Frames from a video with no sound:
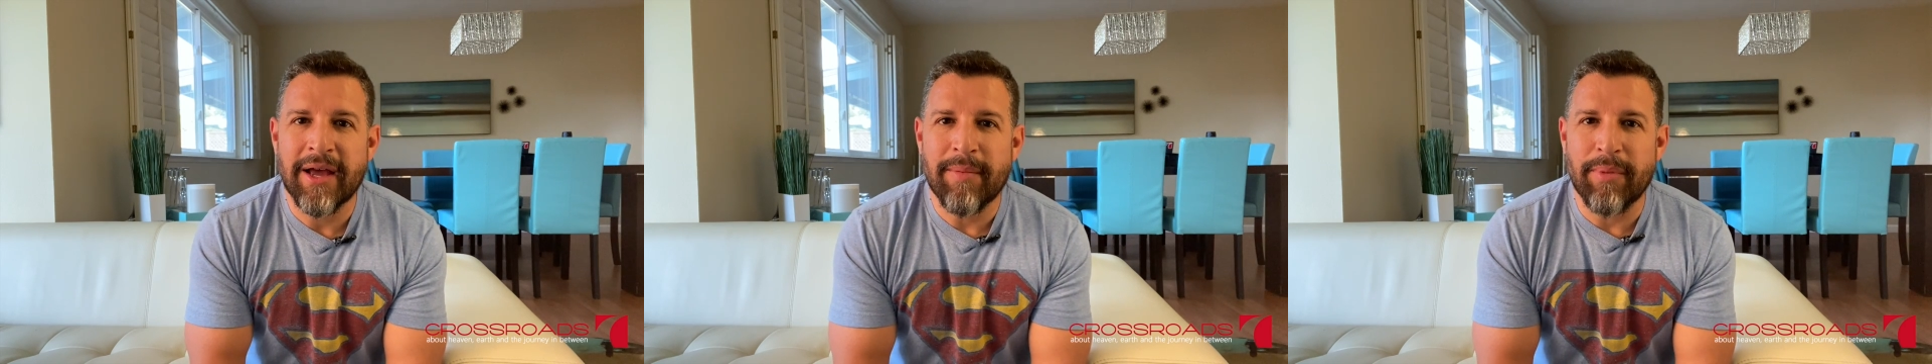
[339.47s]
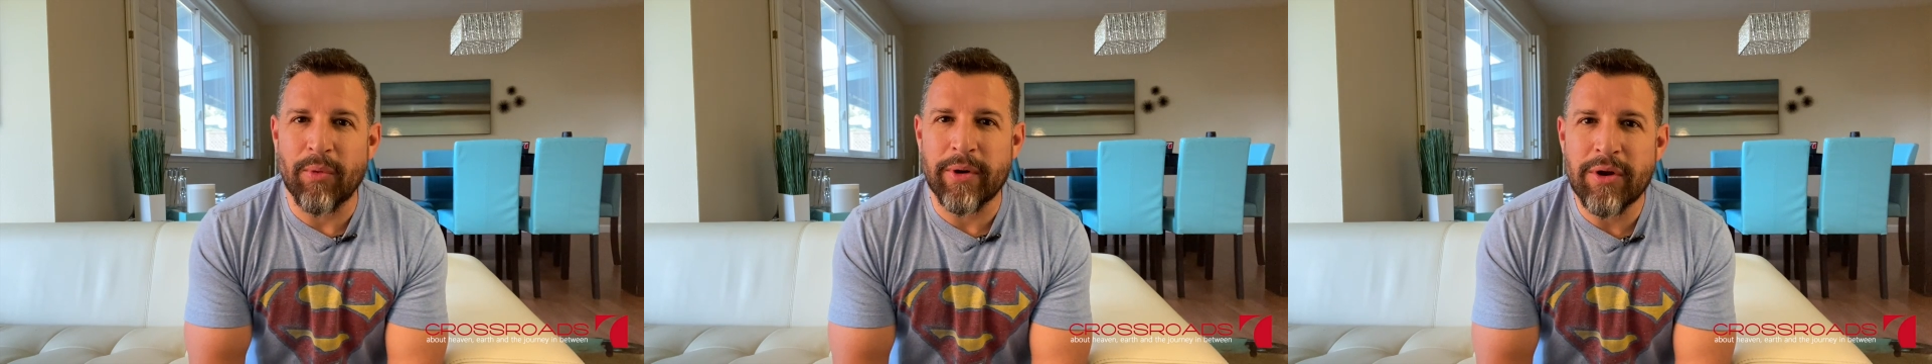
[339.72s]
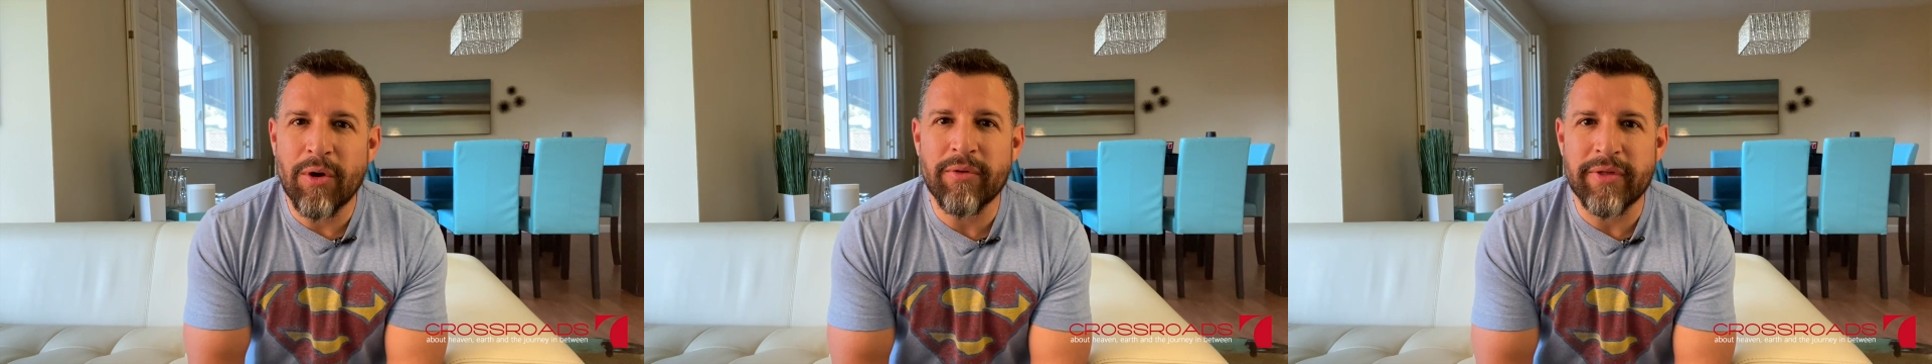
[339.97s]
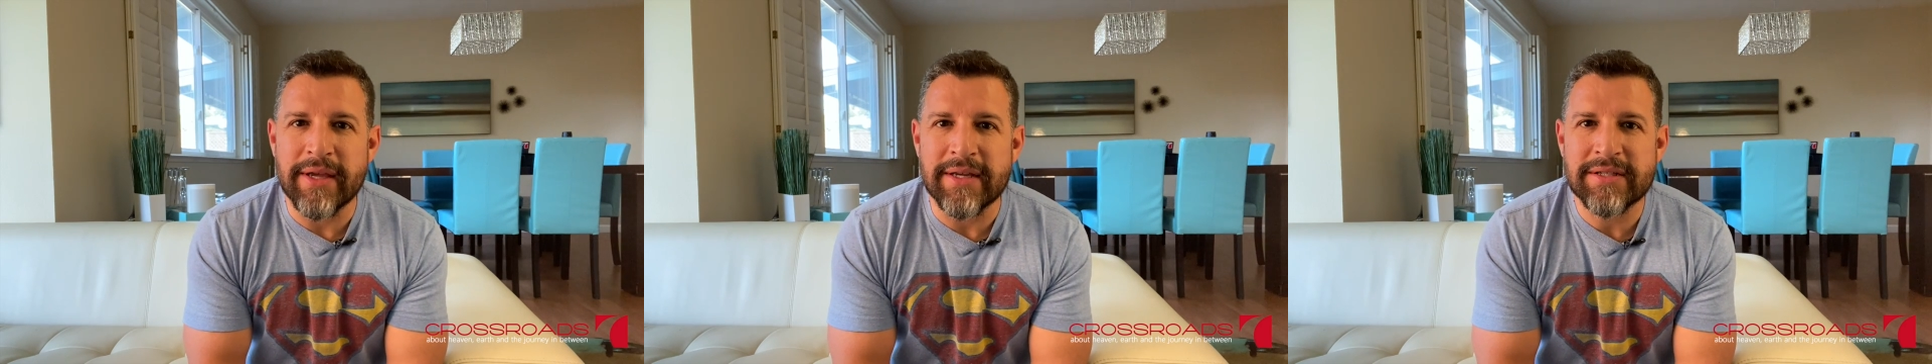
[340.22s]
But we know
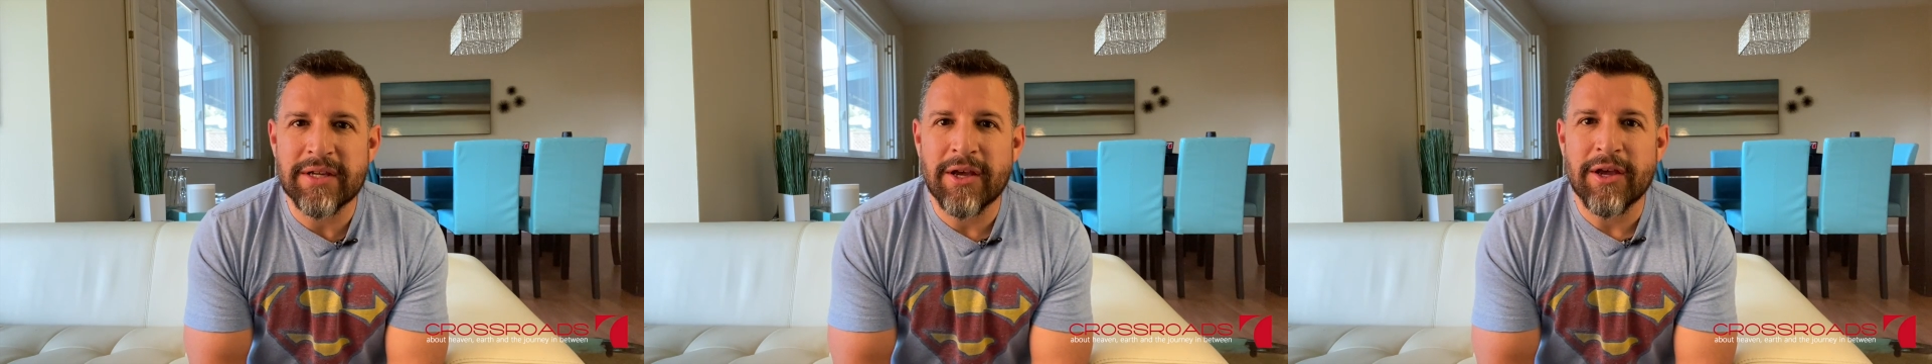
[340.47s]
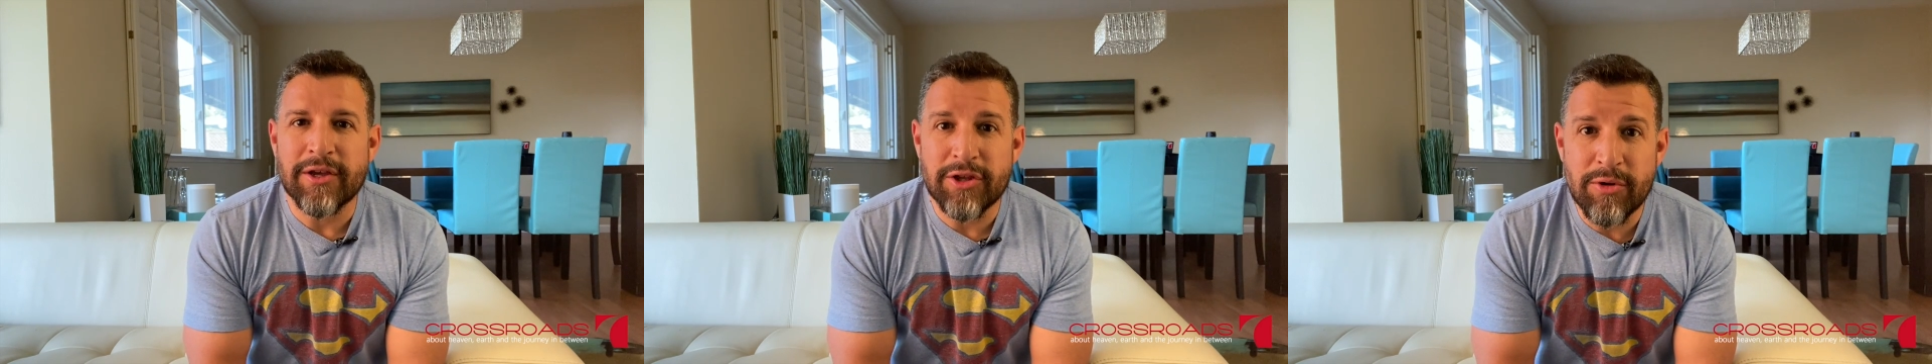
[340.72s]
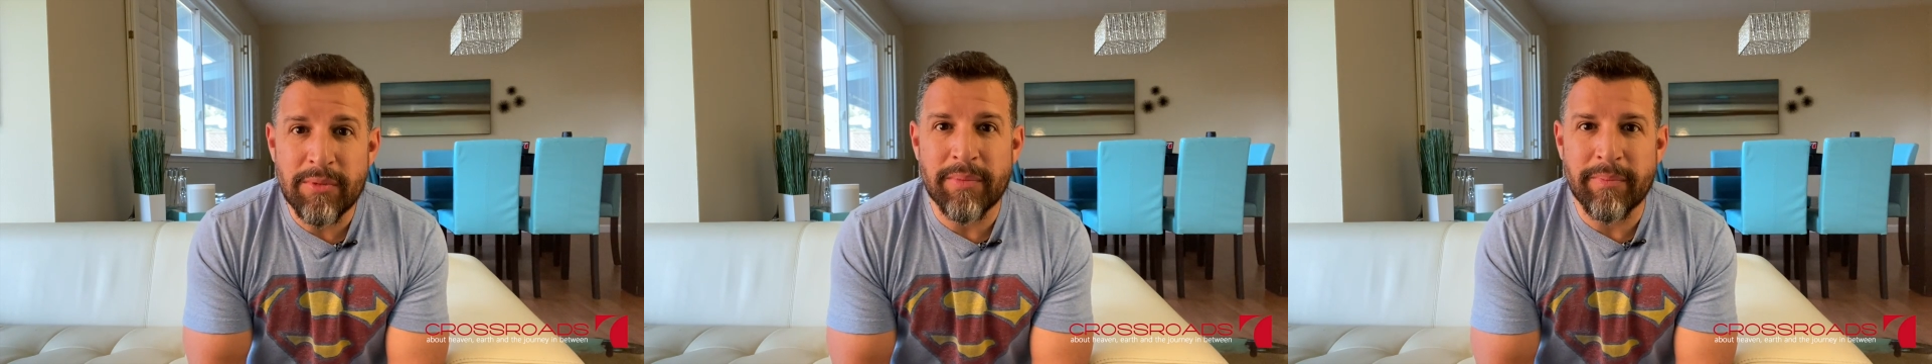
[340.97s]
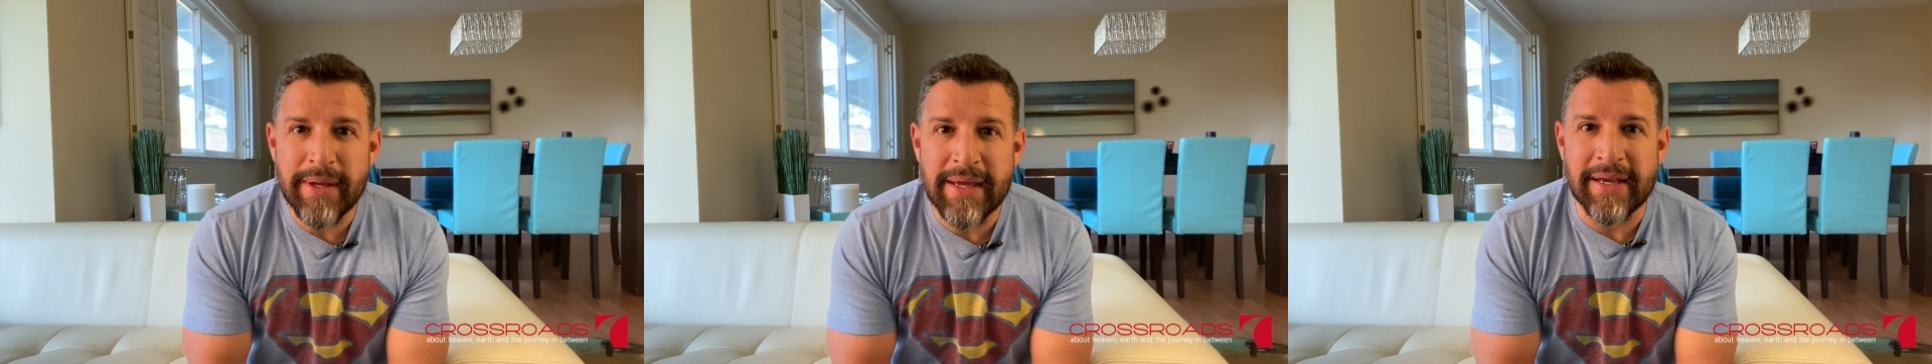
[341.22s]
this: human
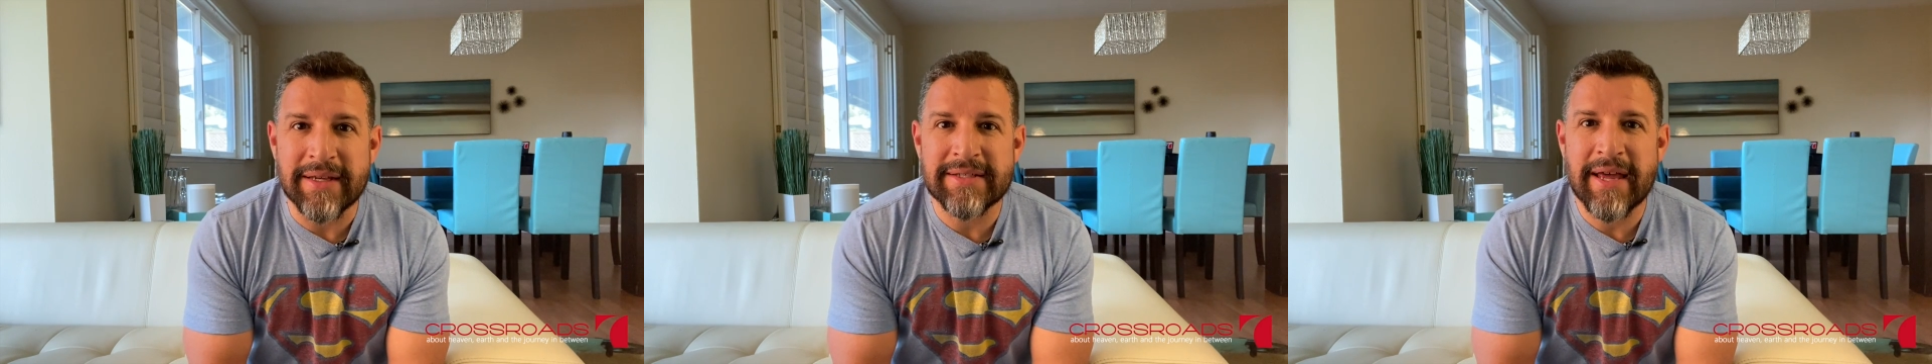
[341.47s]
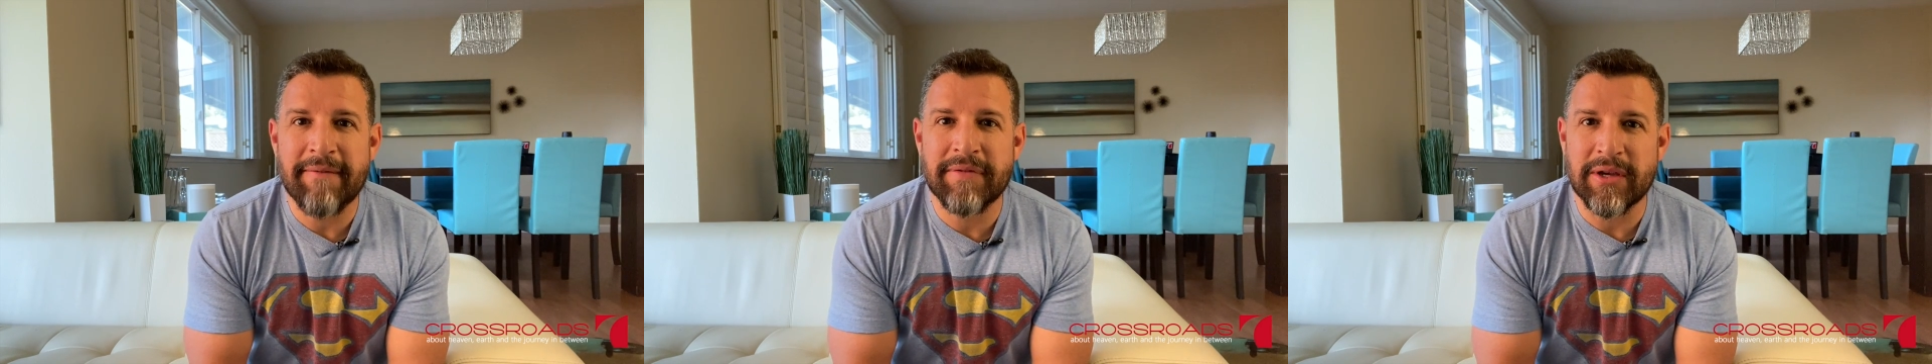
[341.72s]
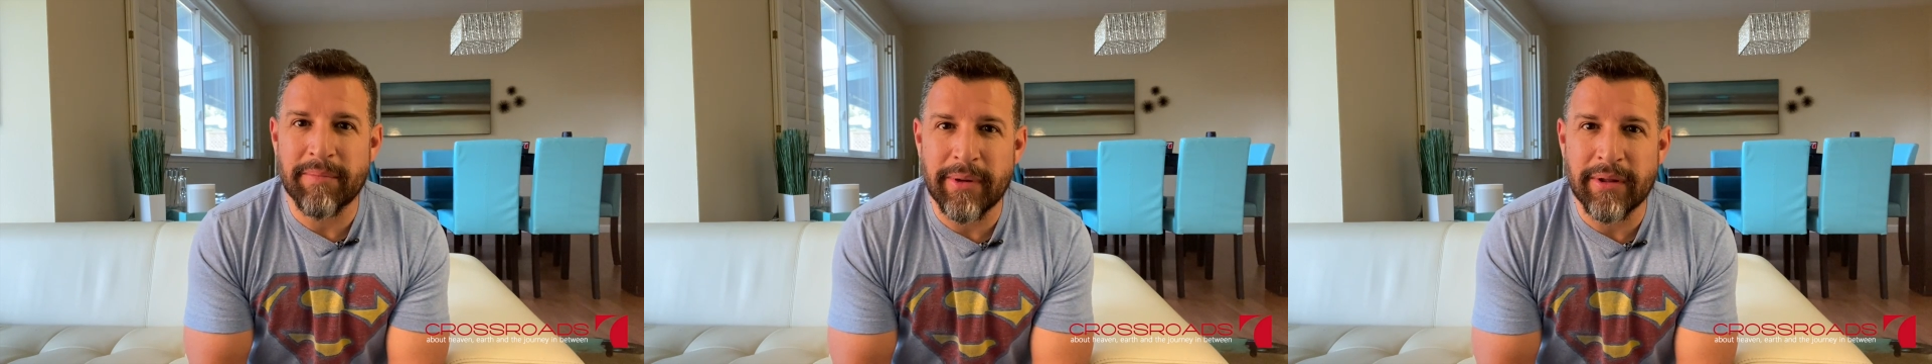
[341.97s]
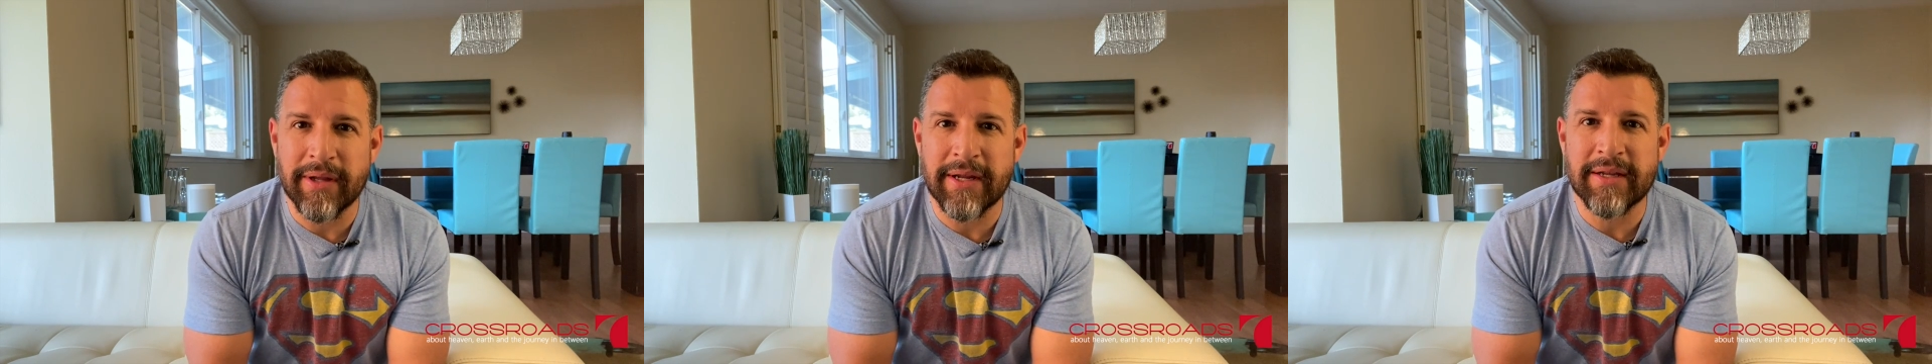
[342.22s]
beings have the
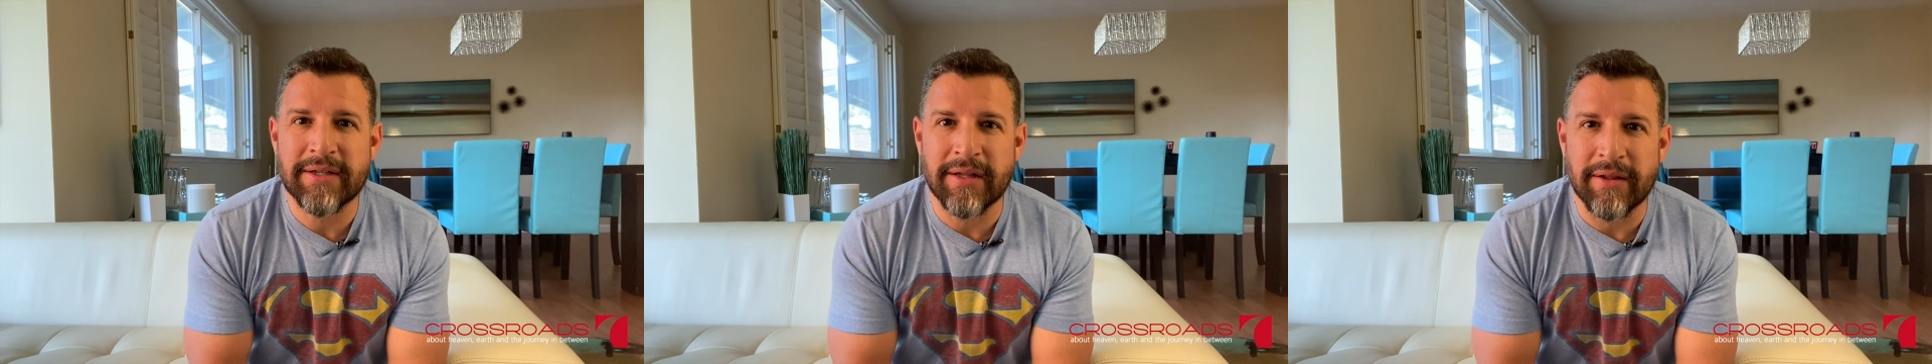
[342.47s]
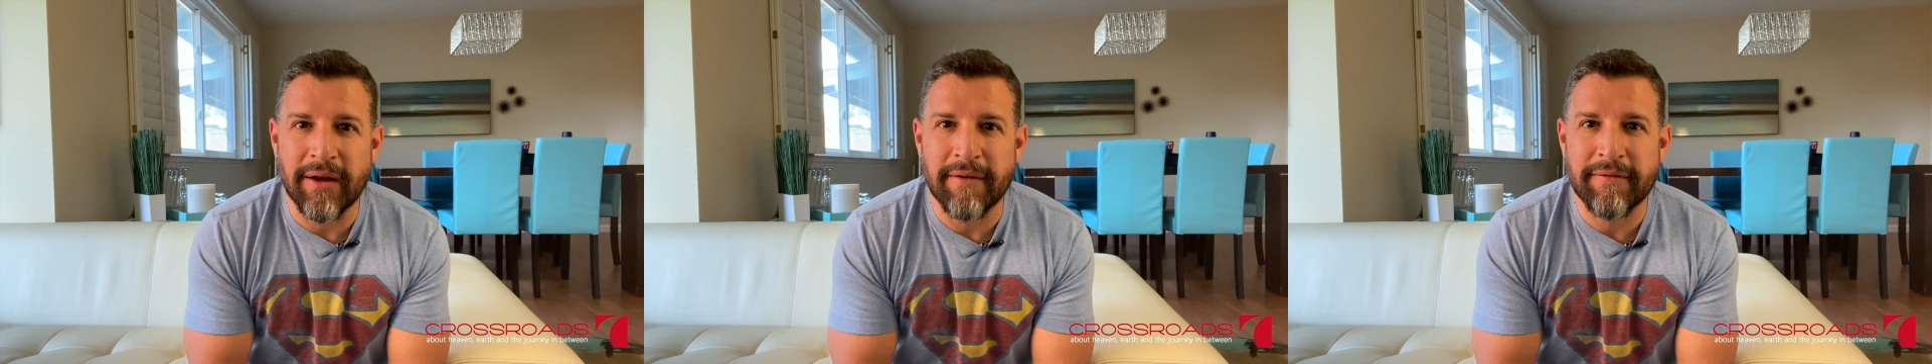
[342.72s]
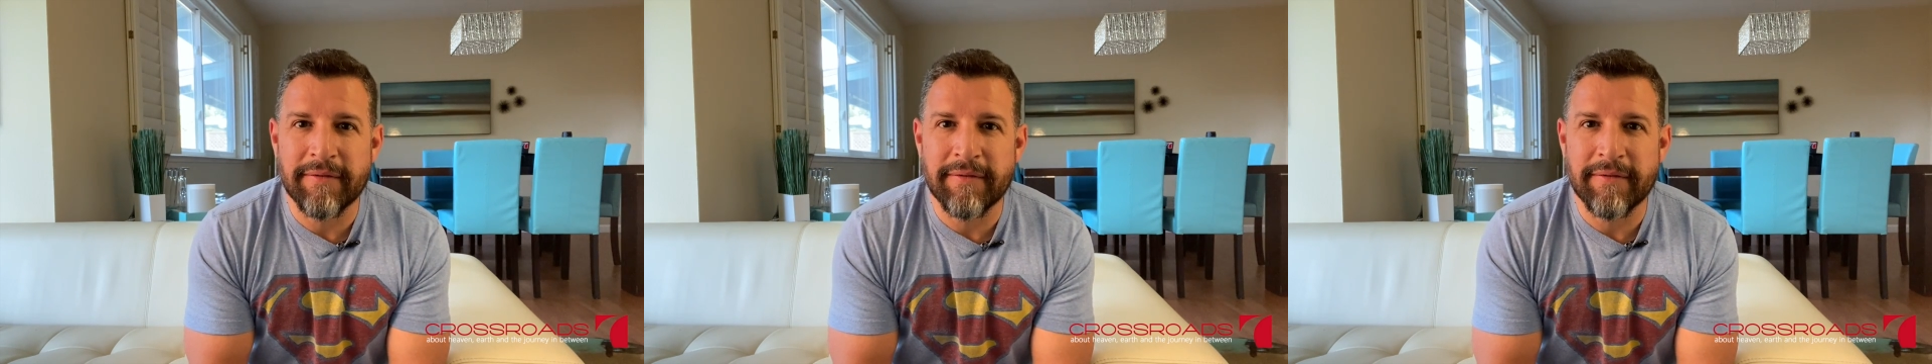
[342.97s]
ability to love.